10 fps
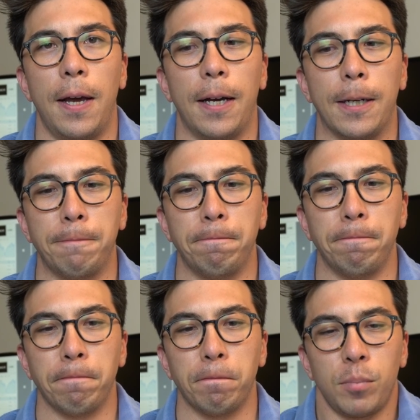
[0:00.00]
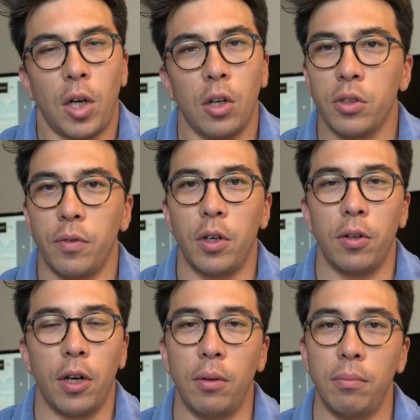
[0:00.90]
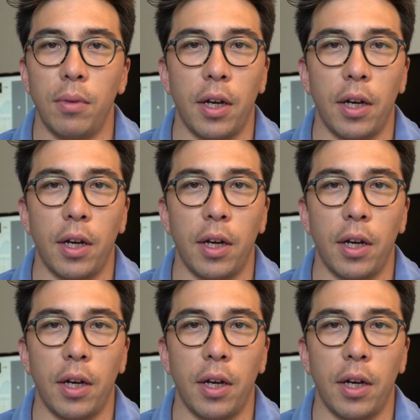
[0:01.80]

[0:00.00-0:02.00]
Um, also, if you don't know,